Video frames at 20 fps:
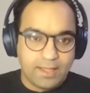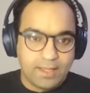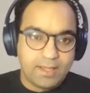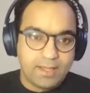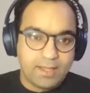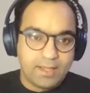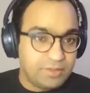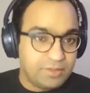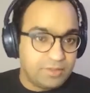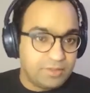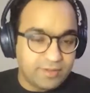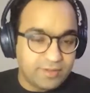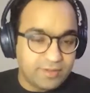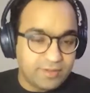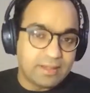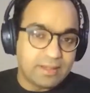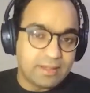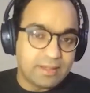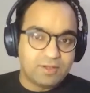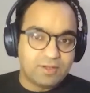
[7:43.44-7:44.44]
The other
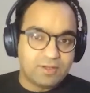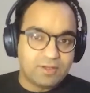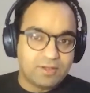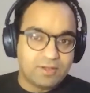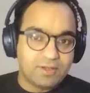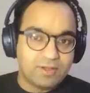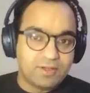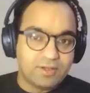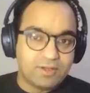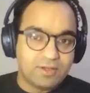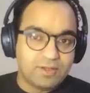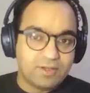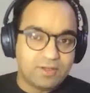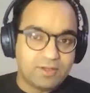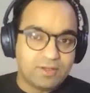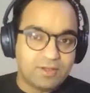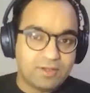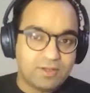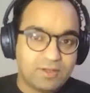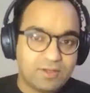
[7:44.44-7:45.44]
example could be
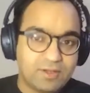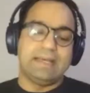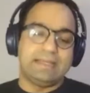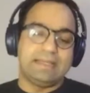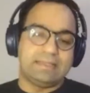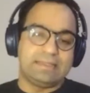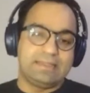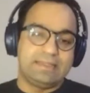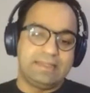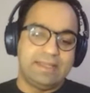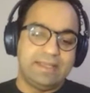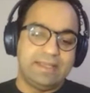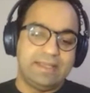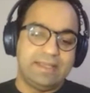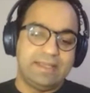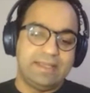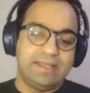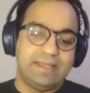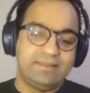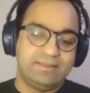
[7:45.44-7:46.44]
interleaving,
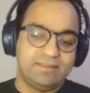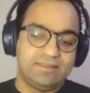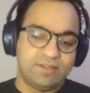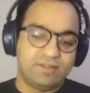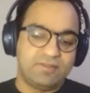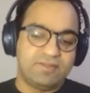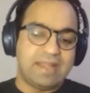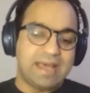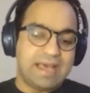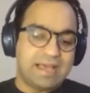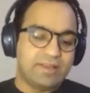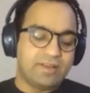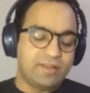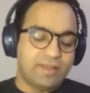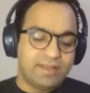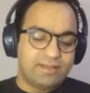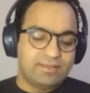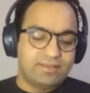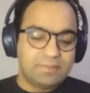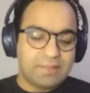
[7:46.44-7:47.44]
that instead of an
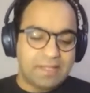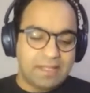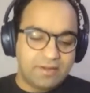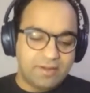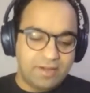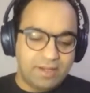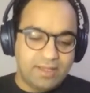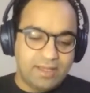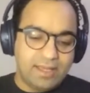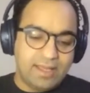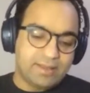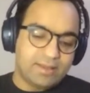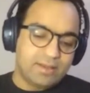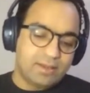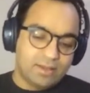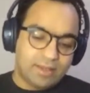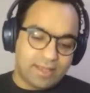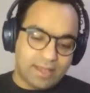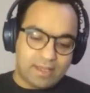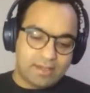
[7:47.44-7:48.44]
aggregate similarity, I can
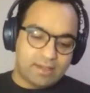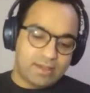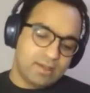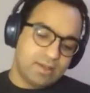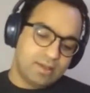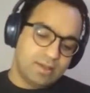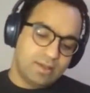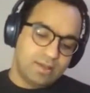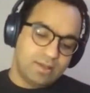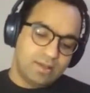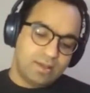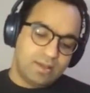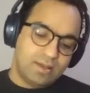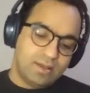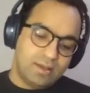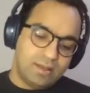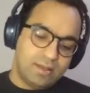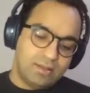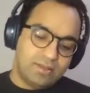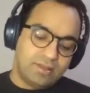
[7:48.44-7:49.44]
look at
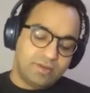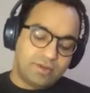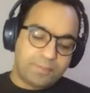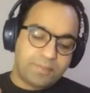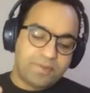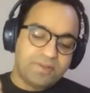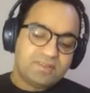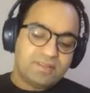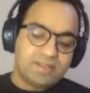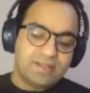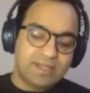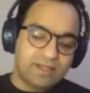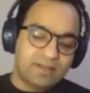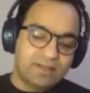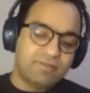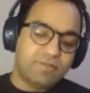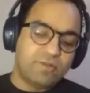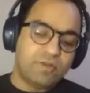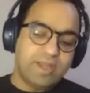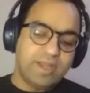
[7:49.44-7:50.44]
the
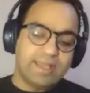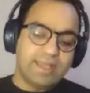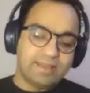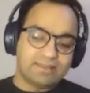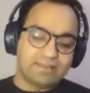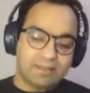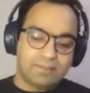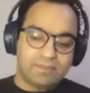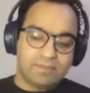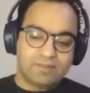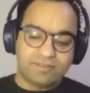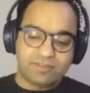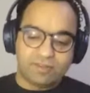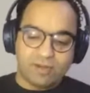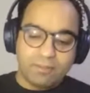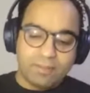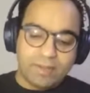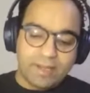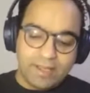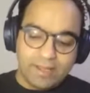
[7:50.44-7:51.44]
representative training examples
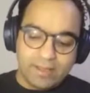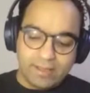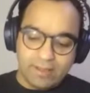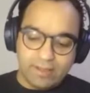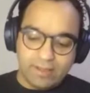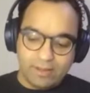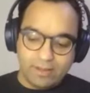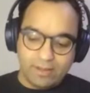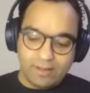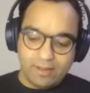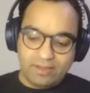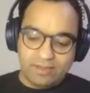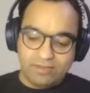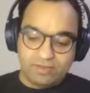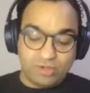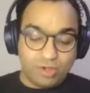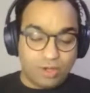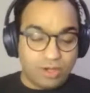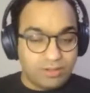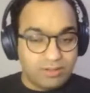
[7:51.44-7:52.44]
from my
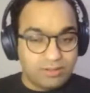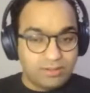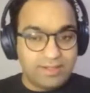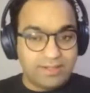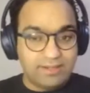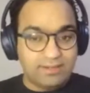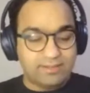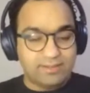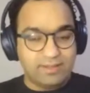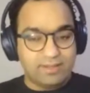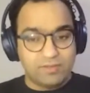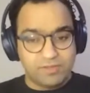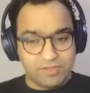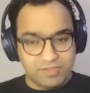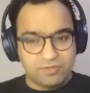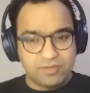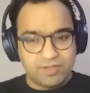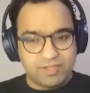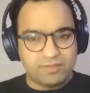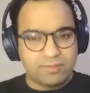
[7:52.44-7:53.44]
strong data set, which
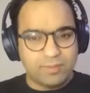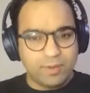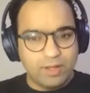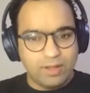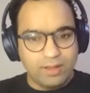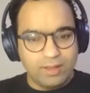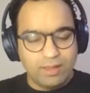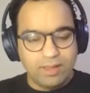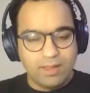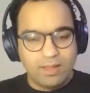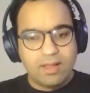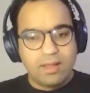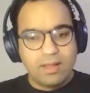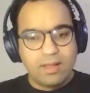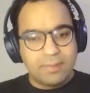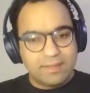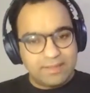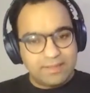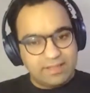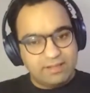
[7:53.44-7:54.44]
is very small.
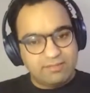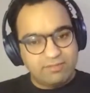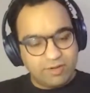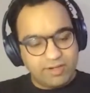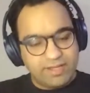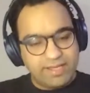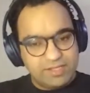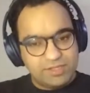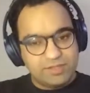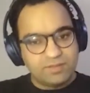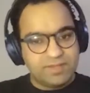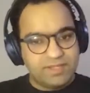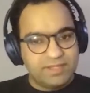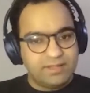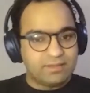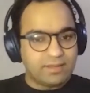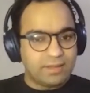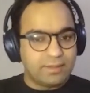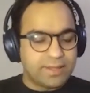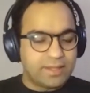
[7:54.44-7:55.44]
But then for each of
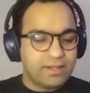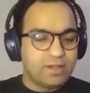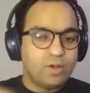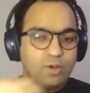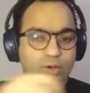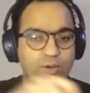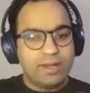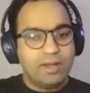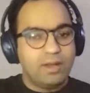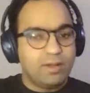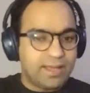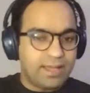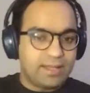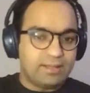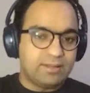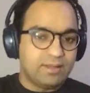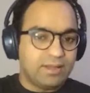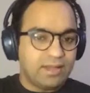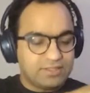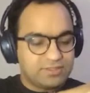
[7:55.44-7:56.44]
these, I can go and look
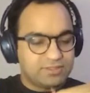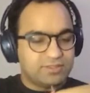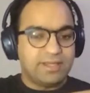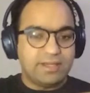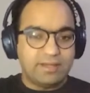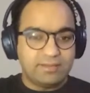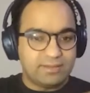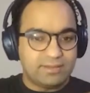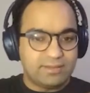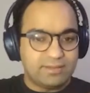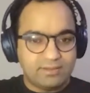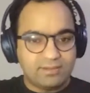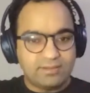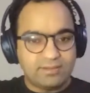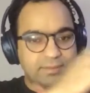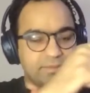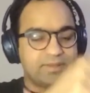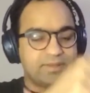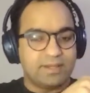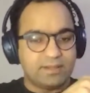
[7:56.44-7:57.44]
at the larger data set and
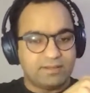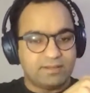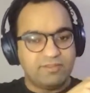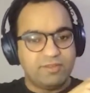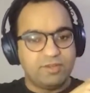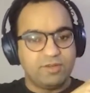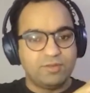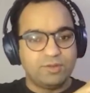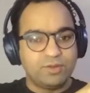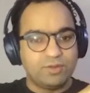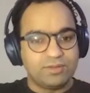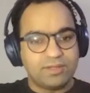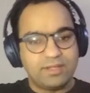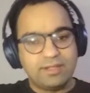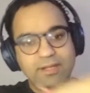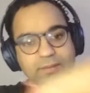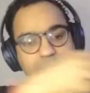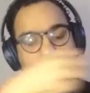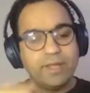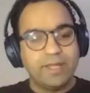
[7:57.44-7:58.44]
subselect few of those
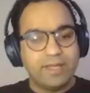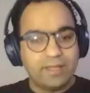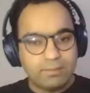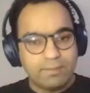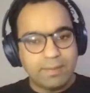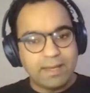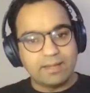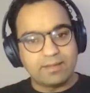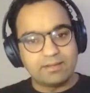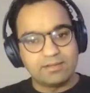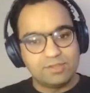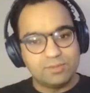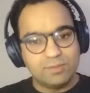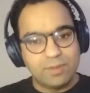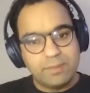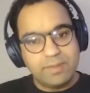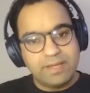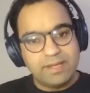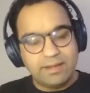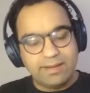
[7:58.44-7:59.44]
and then bring it back to
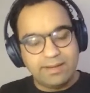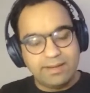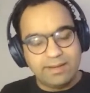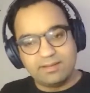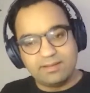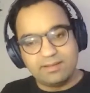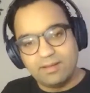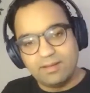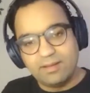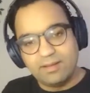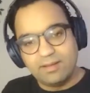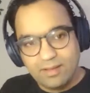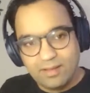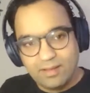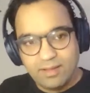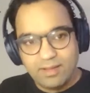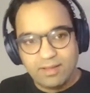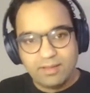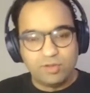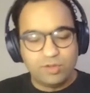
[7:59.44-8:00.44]
my main data set.
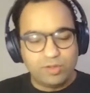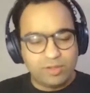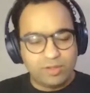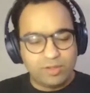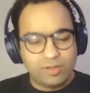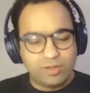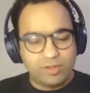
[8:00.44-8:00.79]
So you can like